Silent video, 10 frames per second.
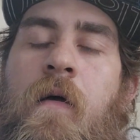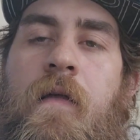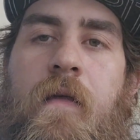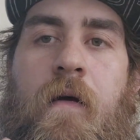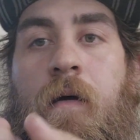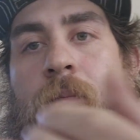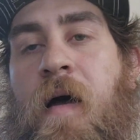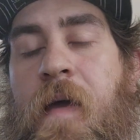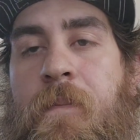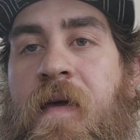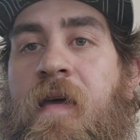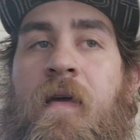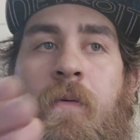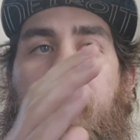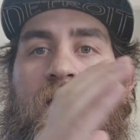It might
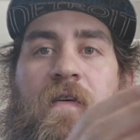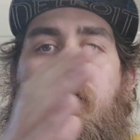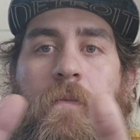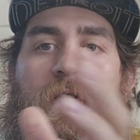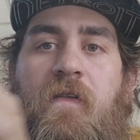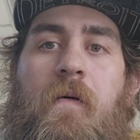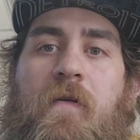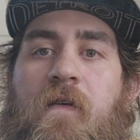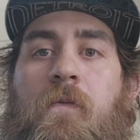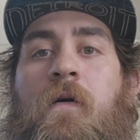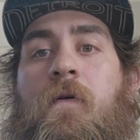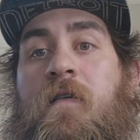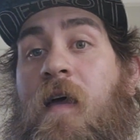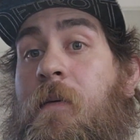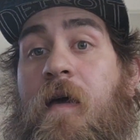be, we give you this number, this number, this number.
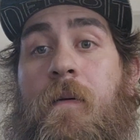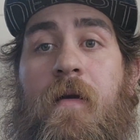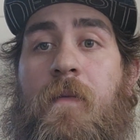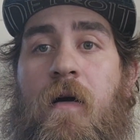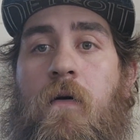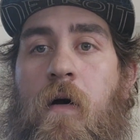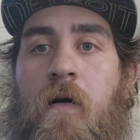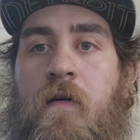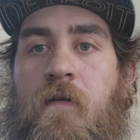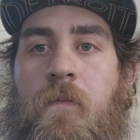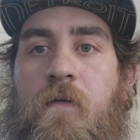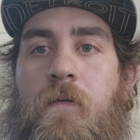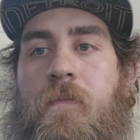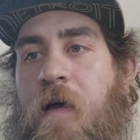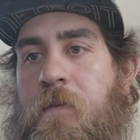Tell me how many microorganisms,
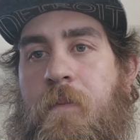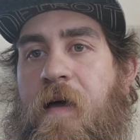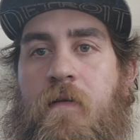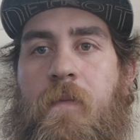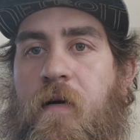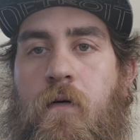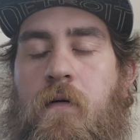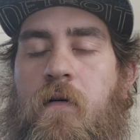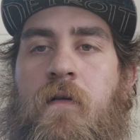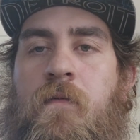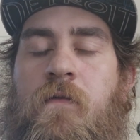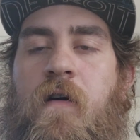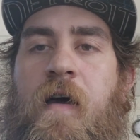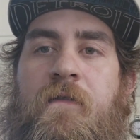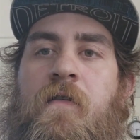how many pounds of microorganisms you
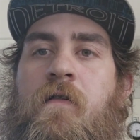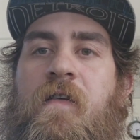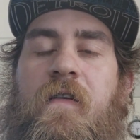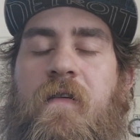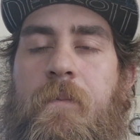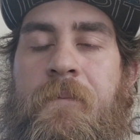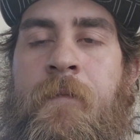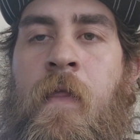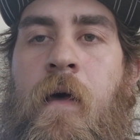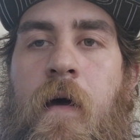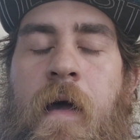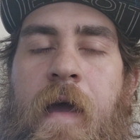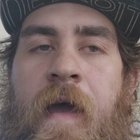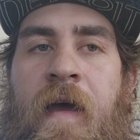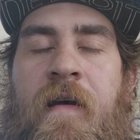have in your system.
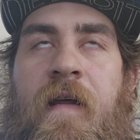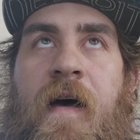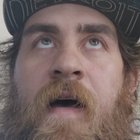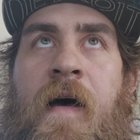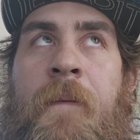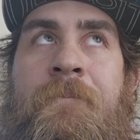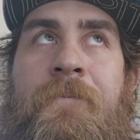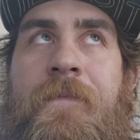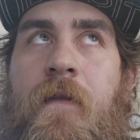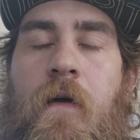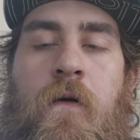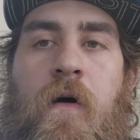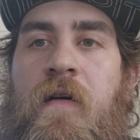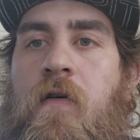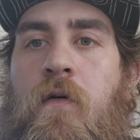And
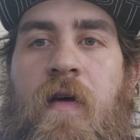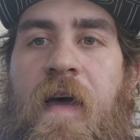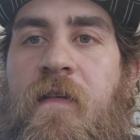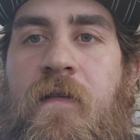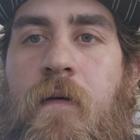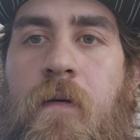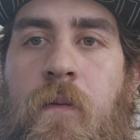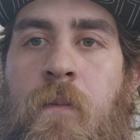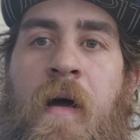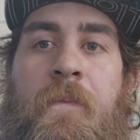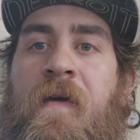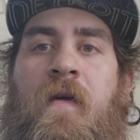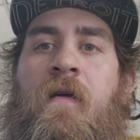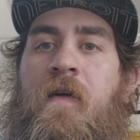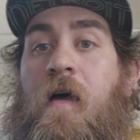grade 2 test might
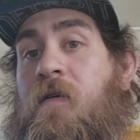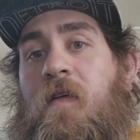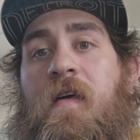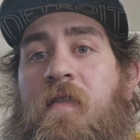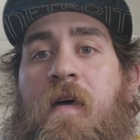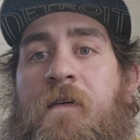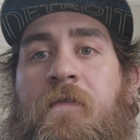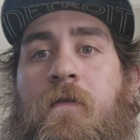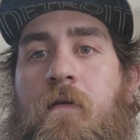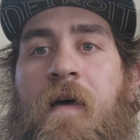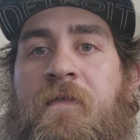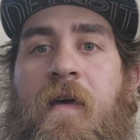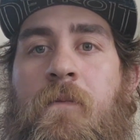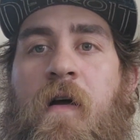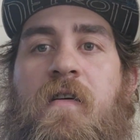be calculate the F to
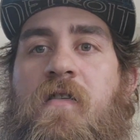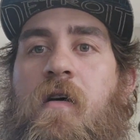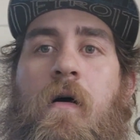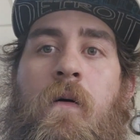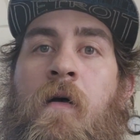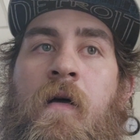M ratio.